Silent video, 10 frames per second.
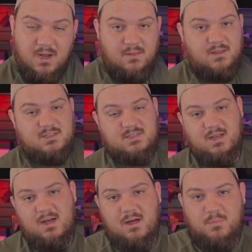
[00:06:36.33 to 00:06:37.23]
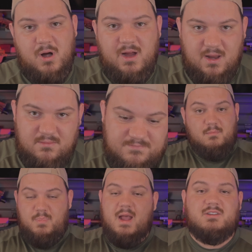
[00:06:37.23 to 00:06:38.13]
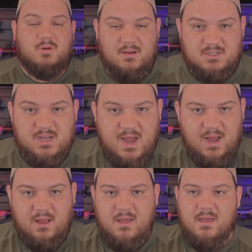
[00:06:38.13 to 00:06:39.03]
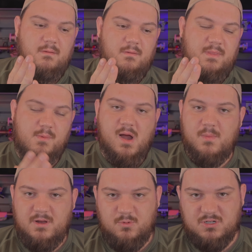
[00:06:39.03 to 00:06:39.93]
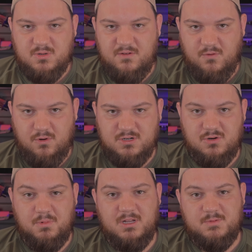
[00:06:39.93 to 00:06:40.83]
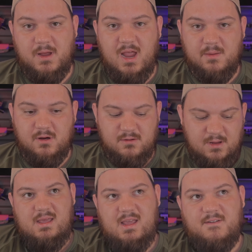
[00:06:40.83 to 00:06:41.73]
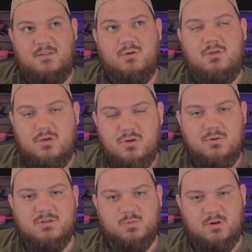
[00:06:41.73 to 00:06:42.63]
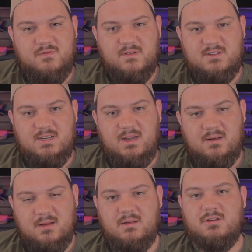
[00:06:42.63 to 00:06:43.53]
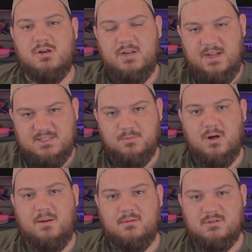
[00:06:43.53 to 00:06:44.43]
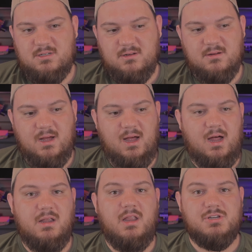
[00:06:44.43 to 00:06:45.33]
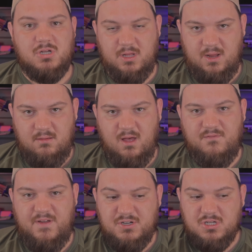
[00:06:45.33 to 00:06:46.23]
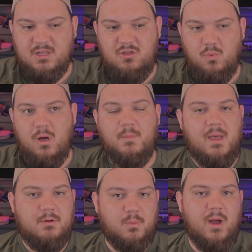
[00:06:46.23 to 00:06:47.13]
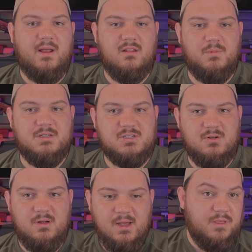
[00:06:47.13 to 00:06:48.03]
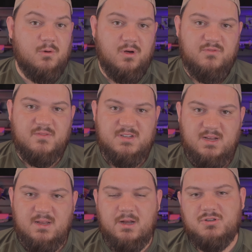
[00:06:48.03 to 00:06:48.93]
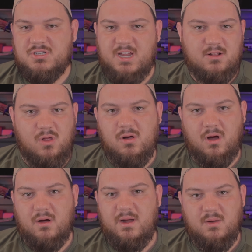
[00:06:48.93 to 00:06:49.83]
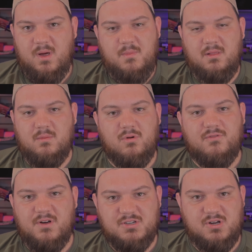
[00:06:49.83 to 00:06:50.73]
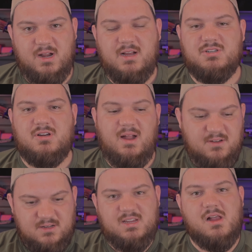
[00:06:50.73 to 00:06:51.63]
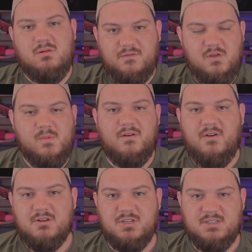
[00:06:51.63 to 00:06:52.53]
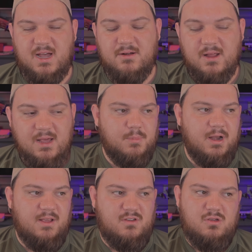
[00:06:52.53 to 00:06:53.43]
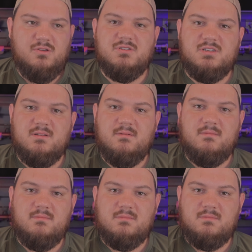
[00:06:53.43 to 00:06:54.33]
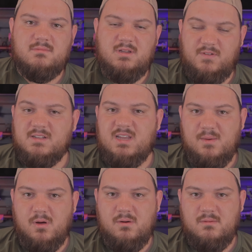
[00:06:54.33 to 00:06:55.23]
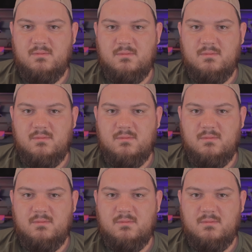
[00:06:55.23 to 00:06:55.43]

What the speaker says: in this break-in. Back to what I was saying, they recommend 124s or plus P ammo. If you use 115, you're gonna get some problems initially. Eventually you will be able to break in the pistol with the 115. It'll just take longer, and it might be a little more frustrating because you're gonna have to cycle a few malfunctions out. But if you use defense ammo,